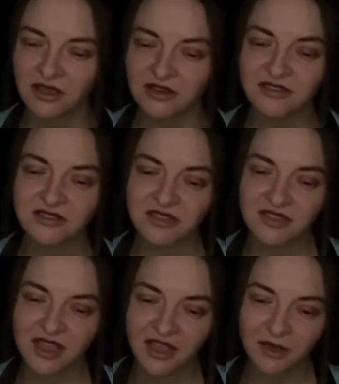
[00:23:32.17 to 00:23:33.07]
it is the
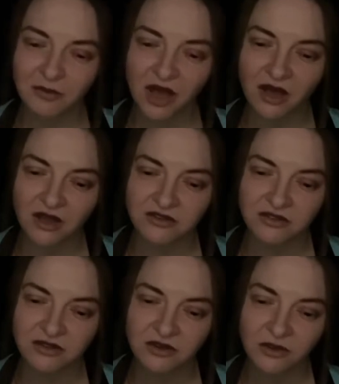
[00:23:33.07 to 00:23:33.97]
taking
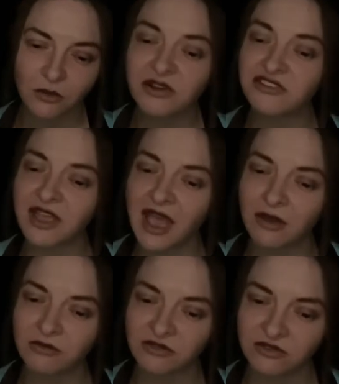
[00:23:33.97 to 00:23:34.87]
part which
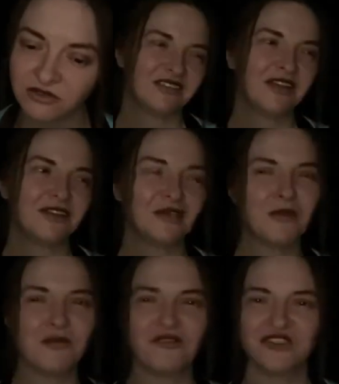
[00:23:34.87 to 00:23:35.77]
counts. So now we
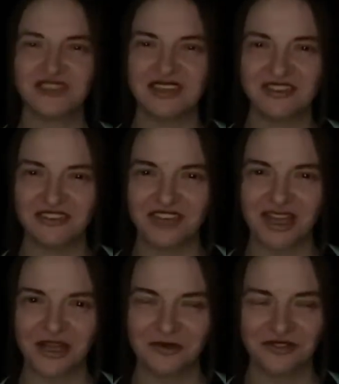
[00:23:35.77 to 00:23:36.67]
move on to
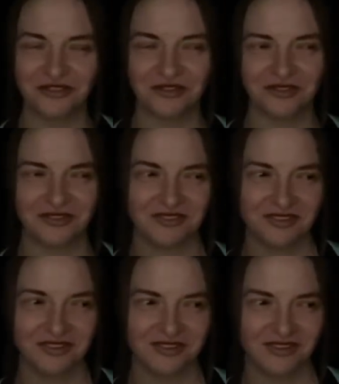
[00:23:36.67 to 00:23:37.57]
Egypt.
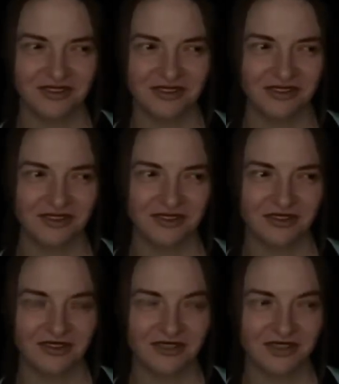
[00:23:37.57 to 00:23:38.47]

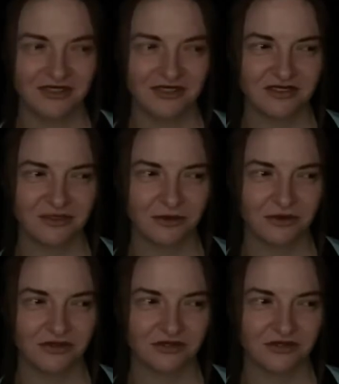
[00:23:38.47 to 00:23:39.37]
I think it's just
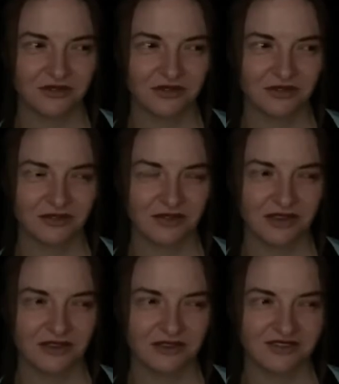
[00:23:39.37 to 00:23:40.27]
called
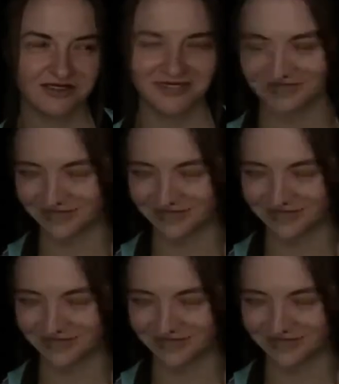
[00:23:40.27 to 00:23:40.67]
Egypt.